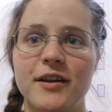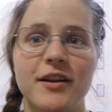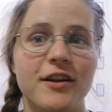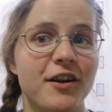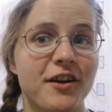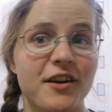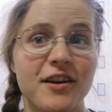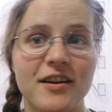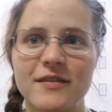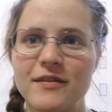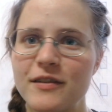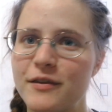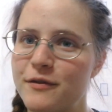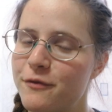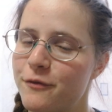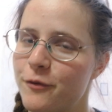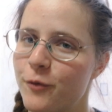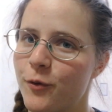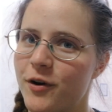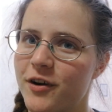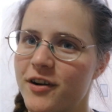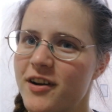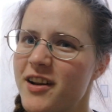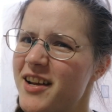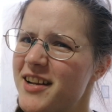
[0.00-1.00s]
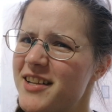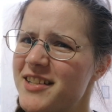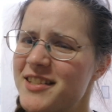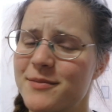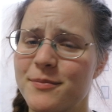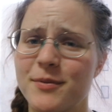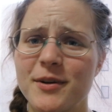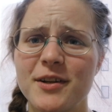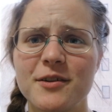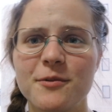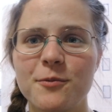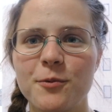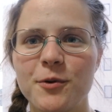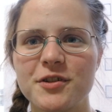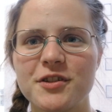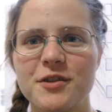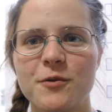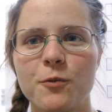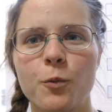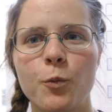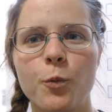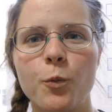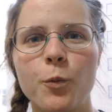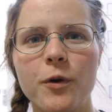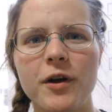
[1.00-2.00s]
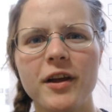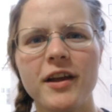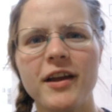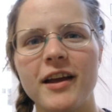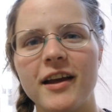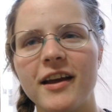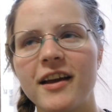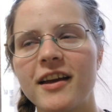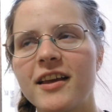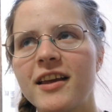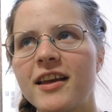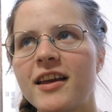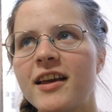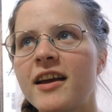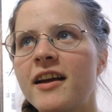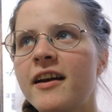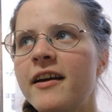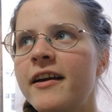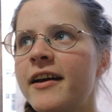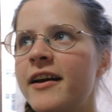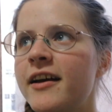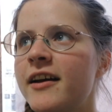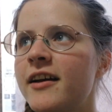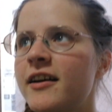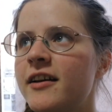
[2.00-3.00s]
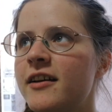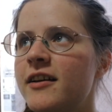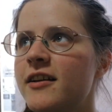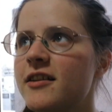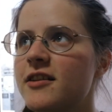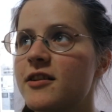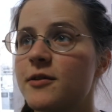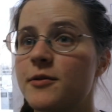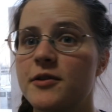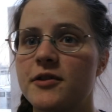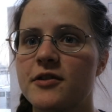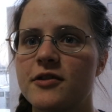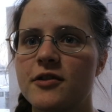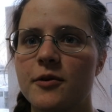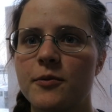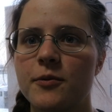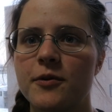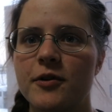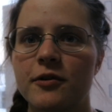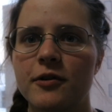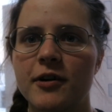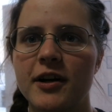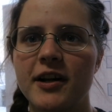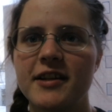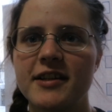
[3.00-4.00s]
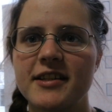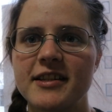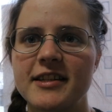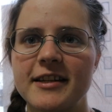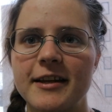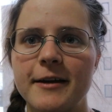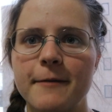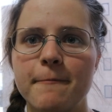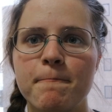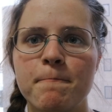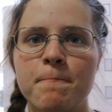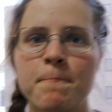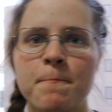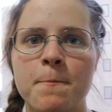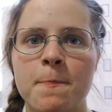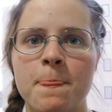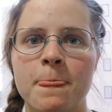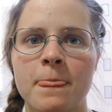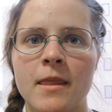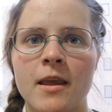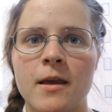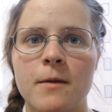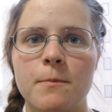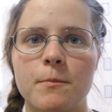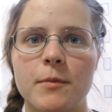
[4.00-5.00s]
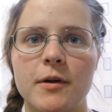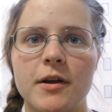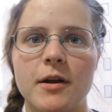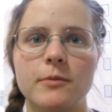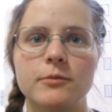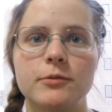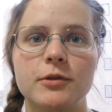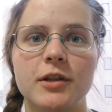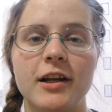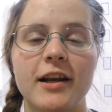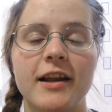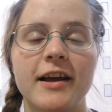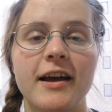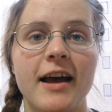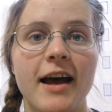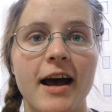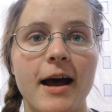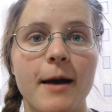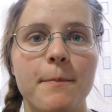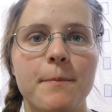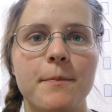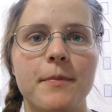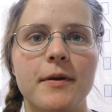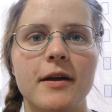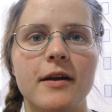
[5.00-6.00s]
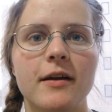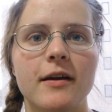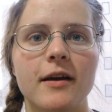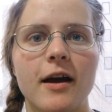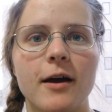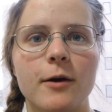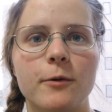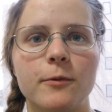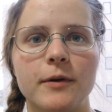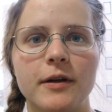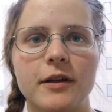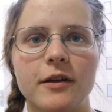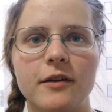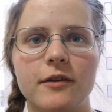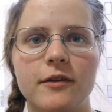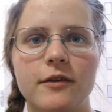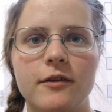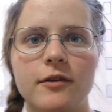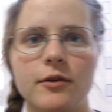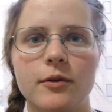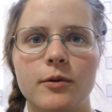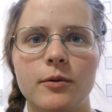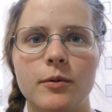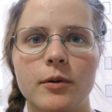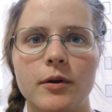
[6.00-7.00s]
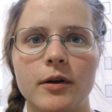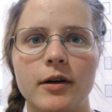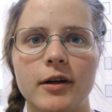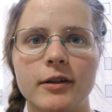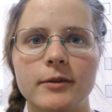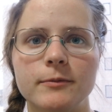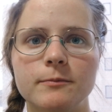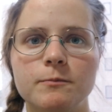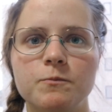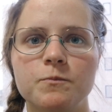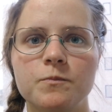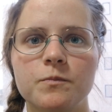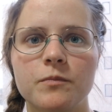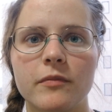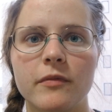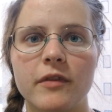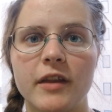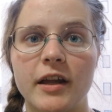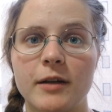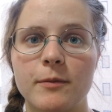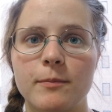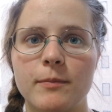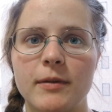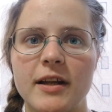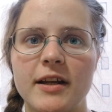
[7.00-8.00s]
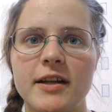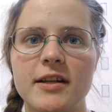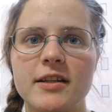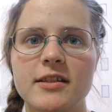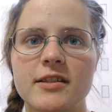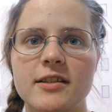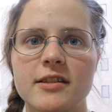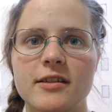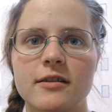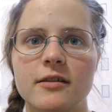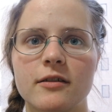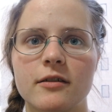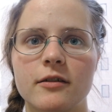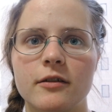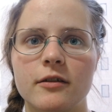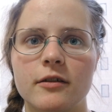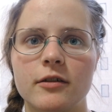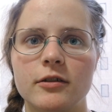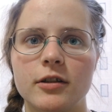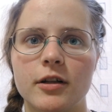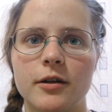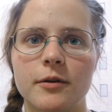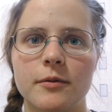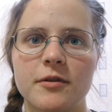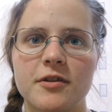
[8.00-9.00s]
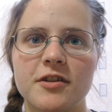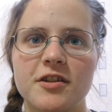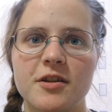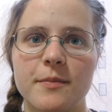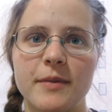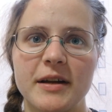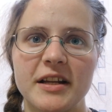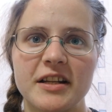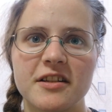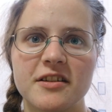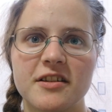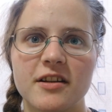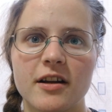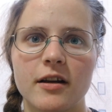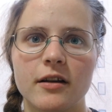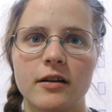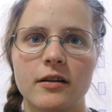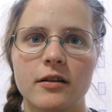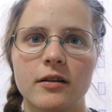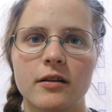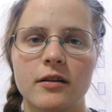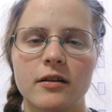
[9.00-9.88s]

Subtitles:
Not even 4 days, but it was a week. So it was so crazy. But I'm really happy I went to that place around Shibecha